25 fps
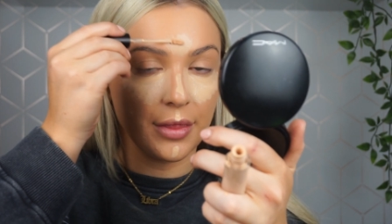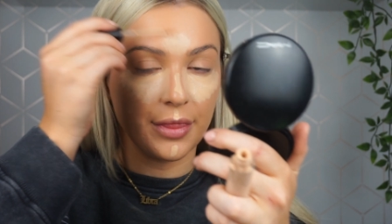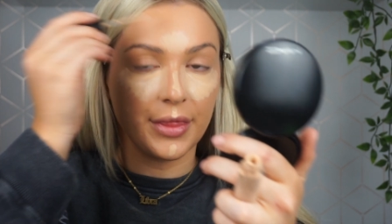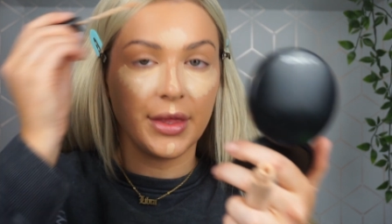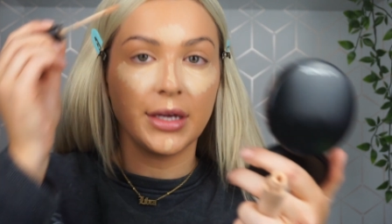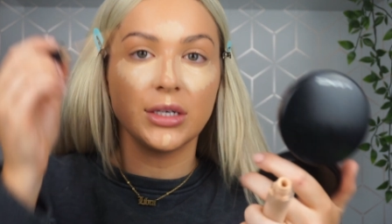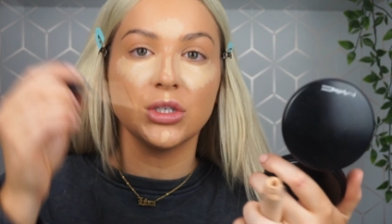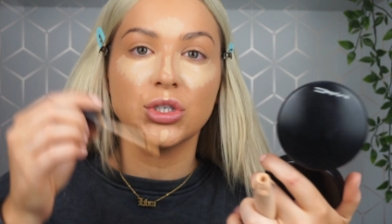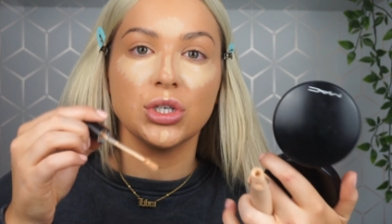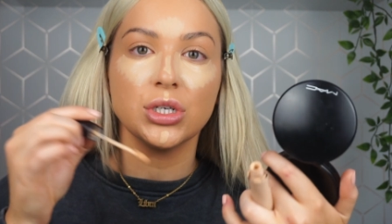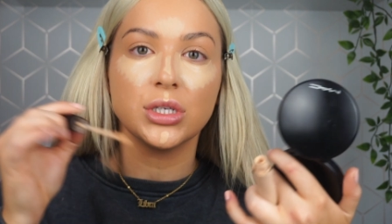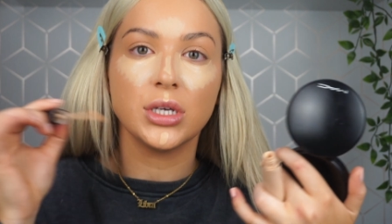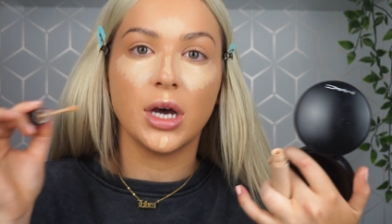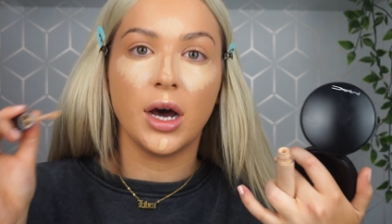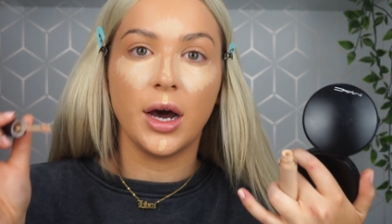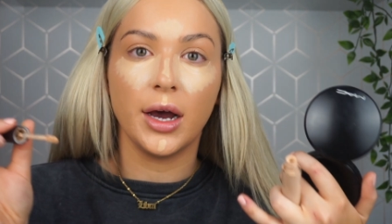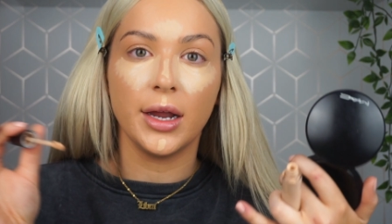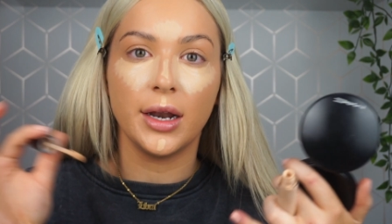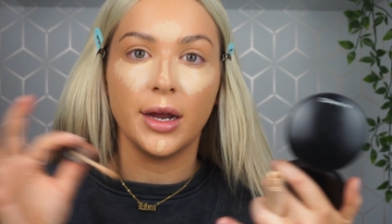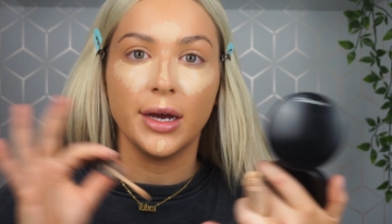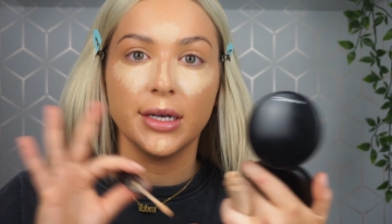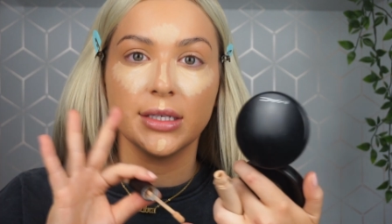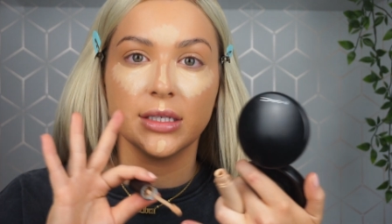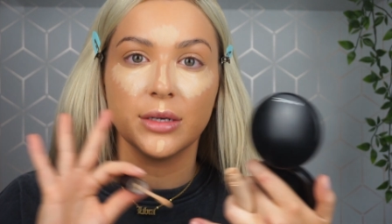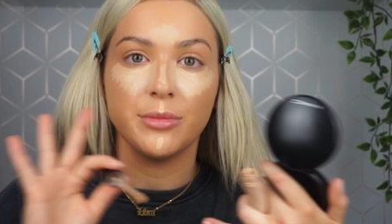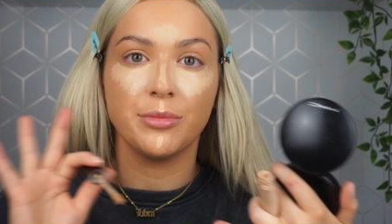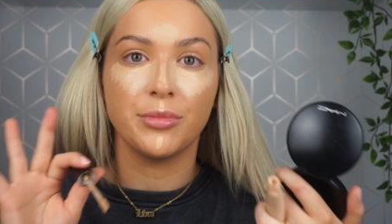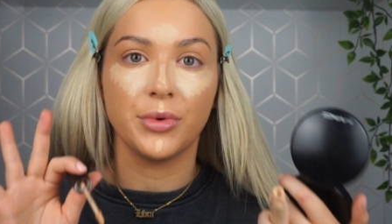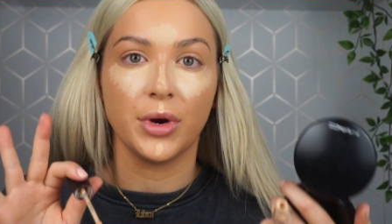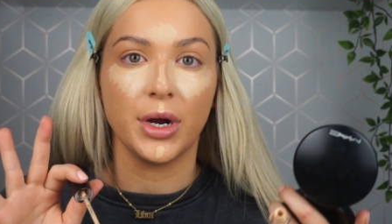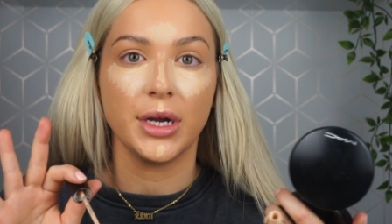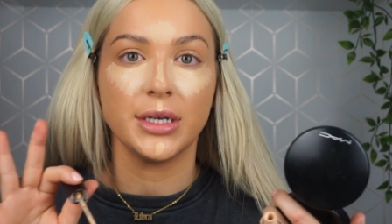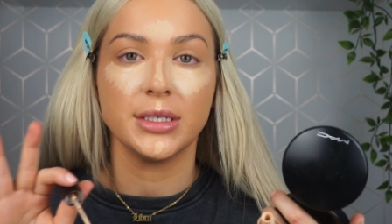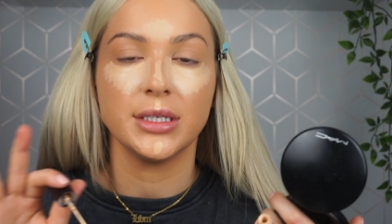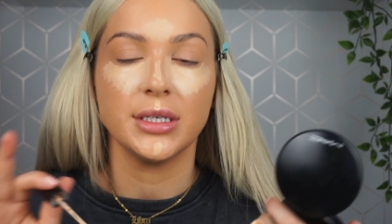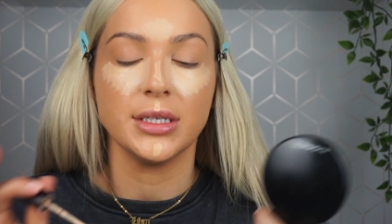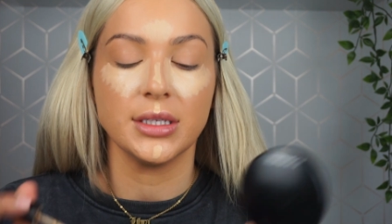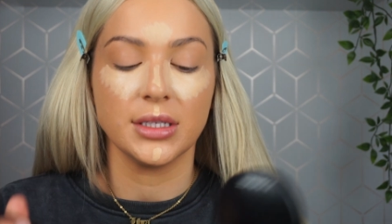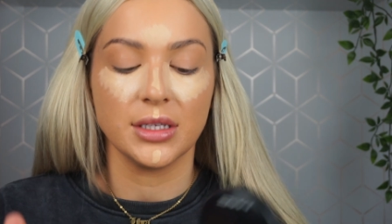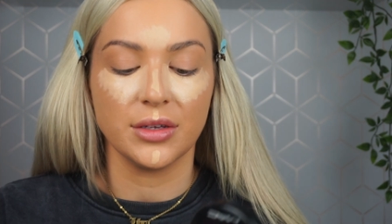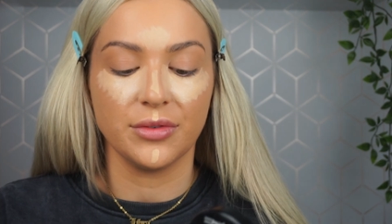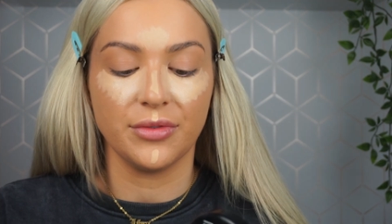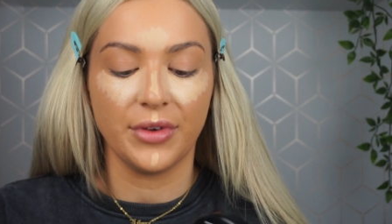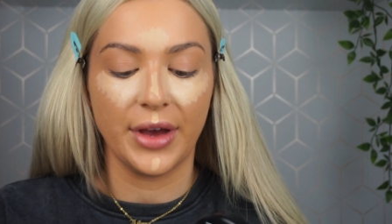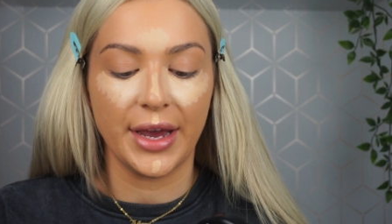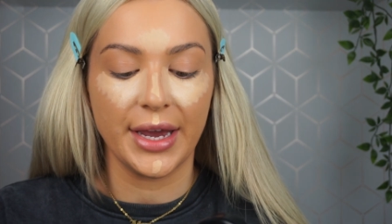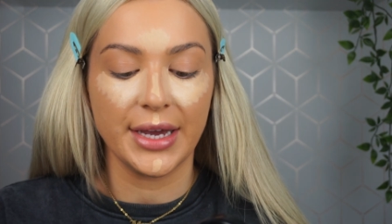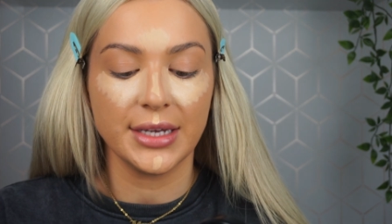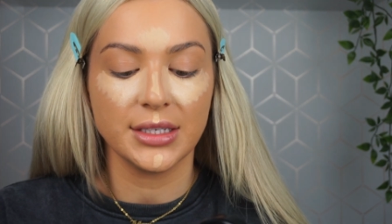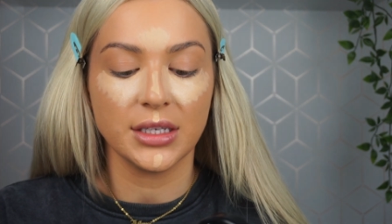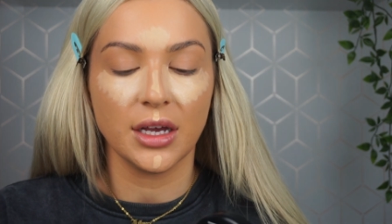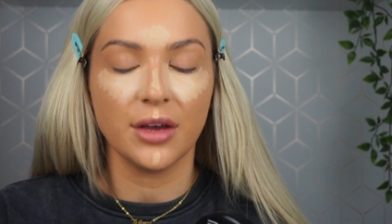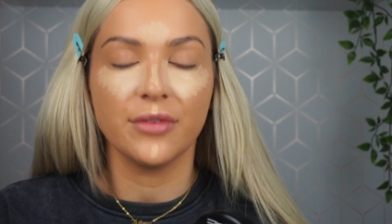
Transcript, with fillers: This just highlights and brightens the face.